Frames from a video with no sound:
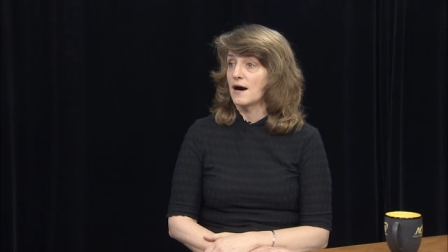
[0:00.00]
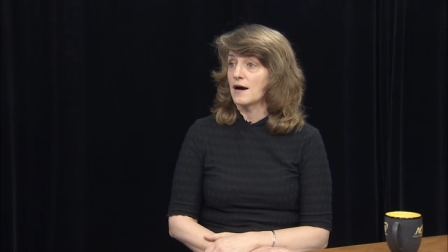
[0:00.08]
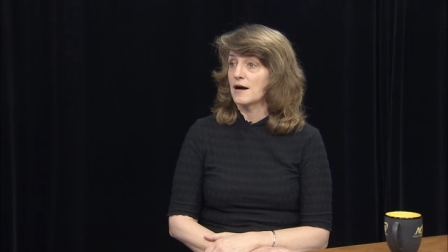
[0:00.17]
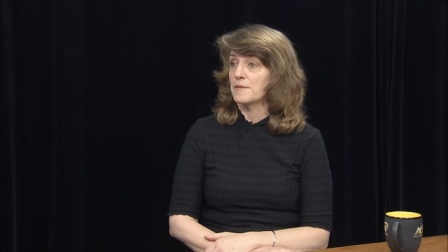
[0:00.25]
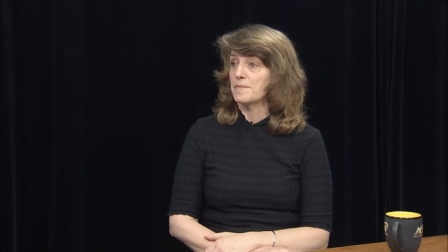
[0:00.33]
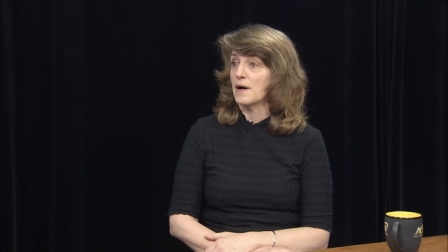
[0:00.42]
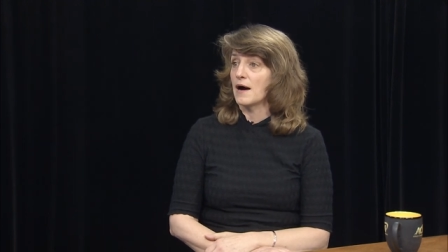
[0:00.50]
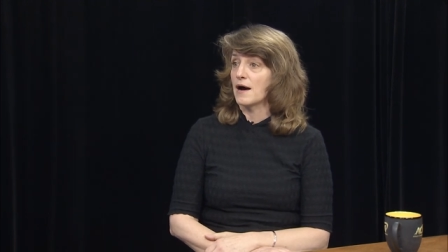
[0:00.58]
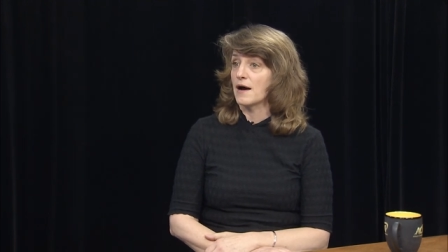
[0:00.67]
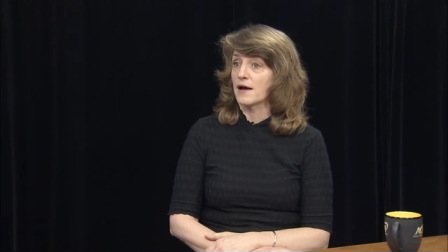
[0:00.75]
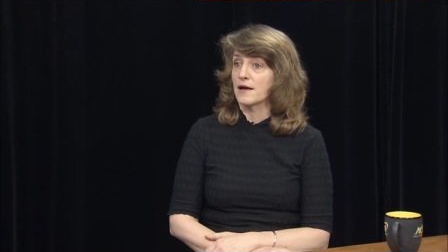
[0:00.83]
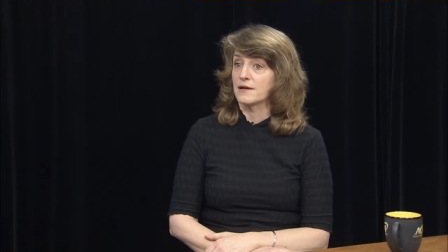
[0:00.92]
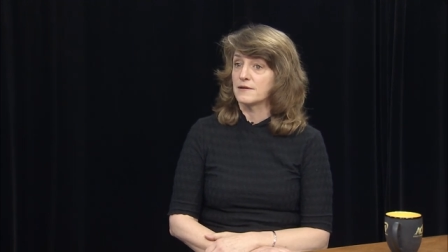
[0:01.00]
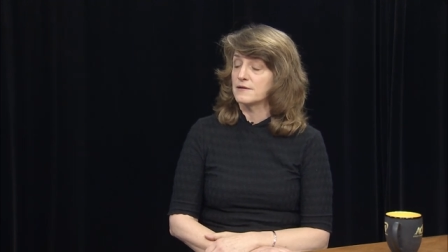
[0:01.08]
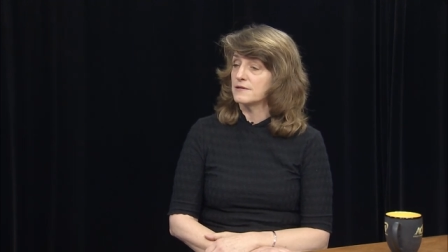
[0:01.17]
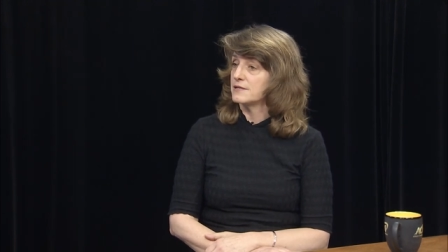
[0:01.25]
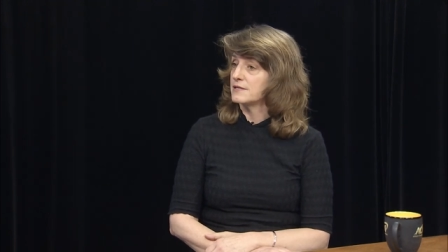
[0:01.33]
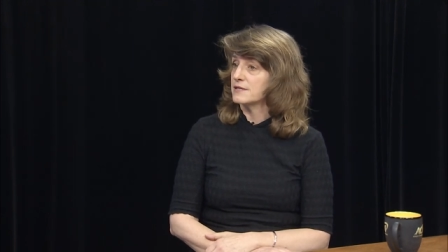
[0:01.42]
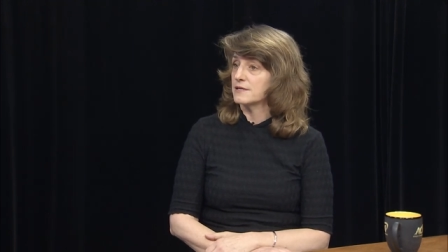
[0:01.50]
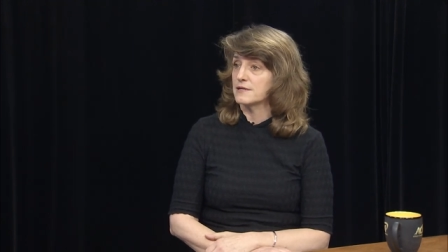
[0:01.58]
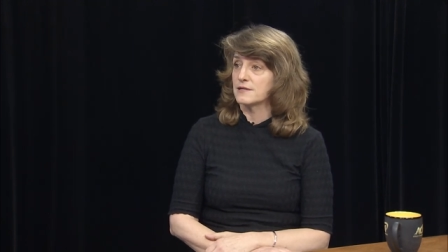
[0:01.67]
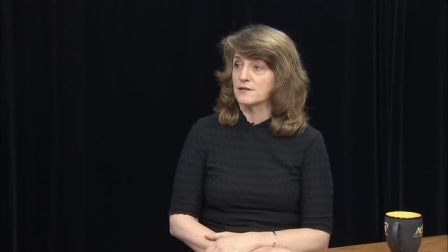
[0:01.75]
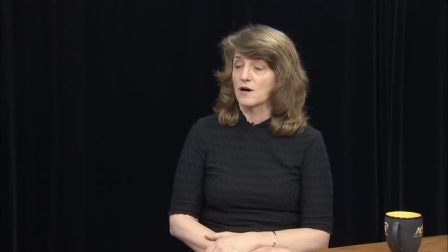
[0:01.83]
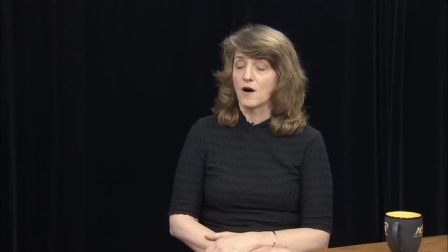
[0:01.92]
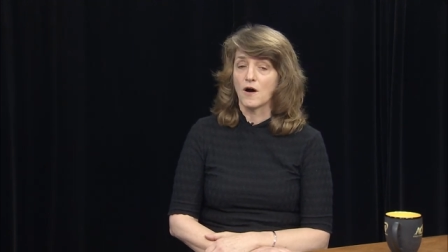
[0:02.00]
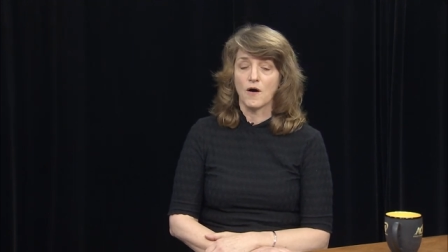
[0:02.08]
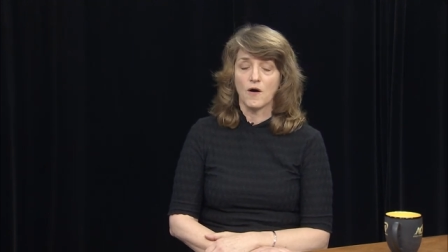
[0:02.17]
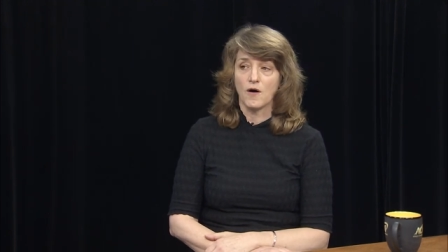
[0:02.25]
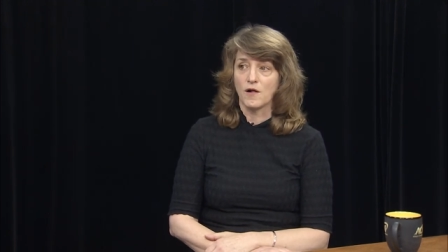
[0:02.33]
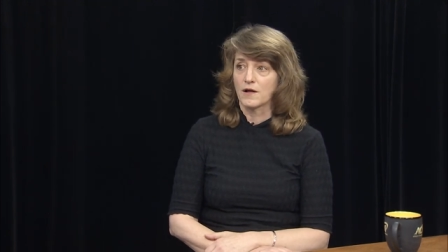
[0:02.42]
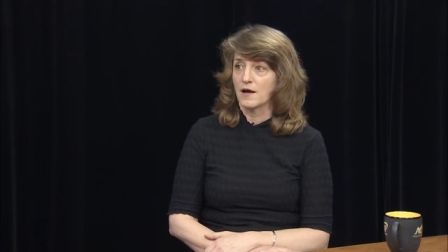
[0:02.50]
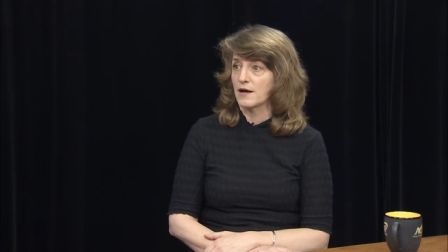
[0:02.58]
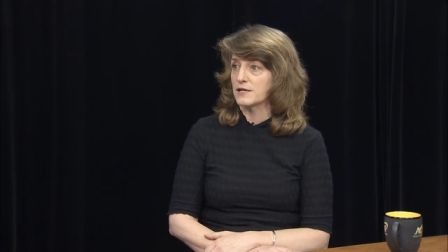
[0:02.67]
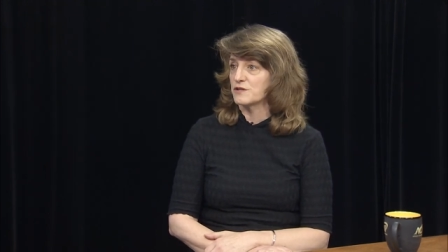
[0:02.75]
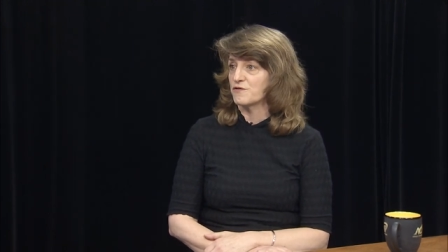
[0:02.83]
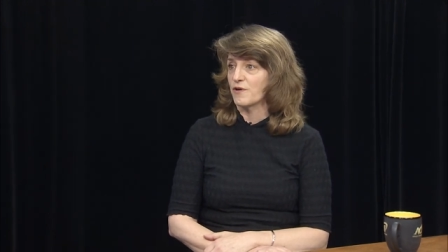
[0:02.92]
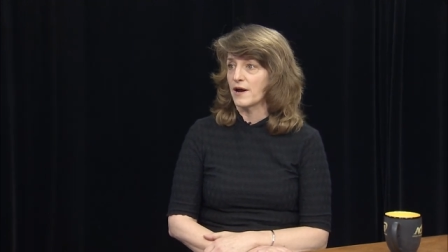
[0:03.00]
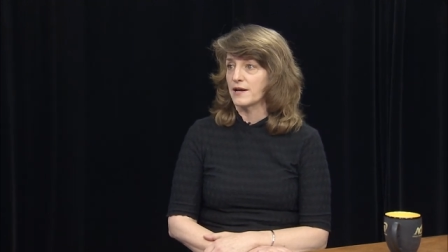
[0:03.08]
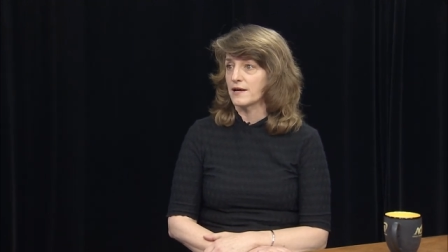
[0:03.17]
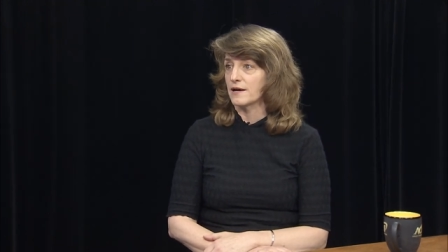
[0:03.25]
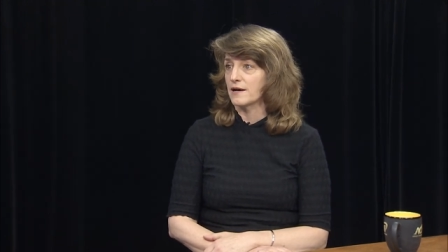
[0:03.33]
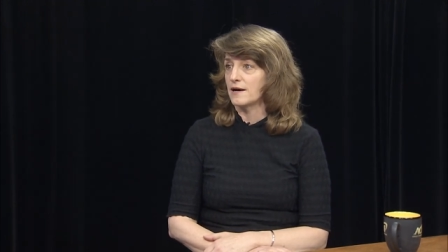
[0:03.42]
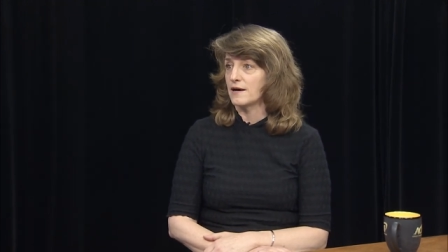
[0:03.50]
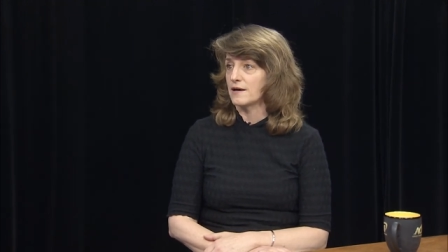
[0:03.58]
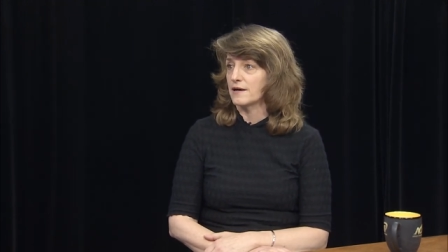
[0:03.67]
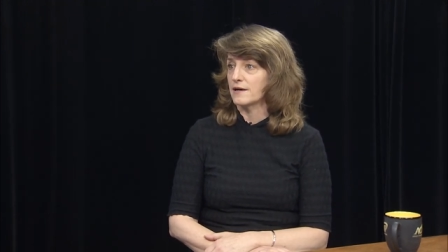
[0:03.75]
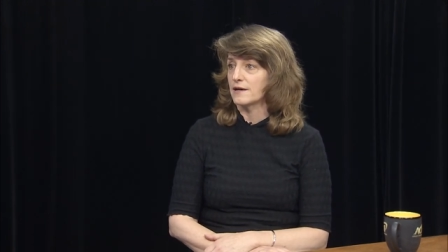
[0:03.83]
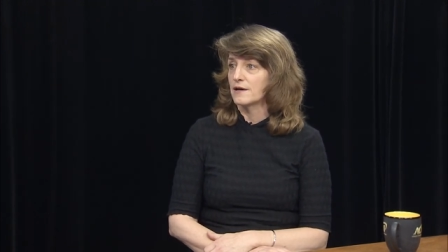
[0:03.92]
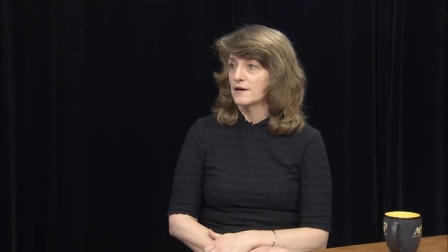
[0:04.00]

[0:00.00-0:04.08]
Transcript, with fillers: um, I did all kinds of writing. I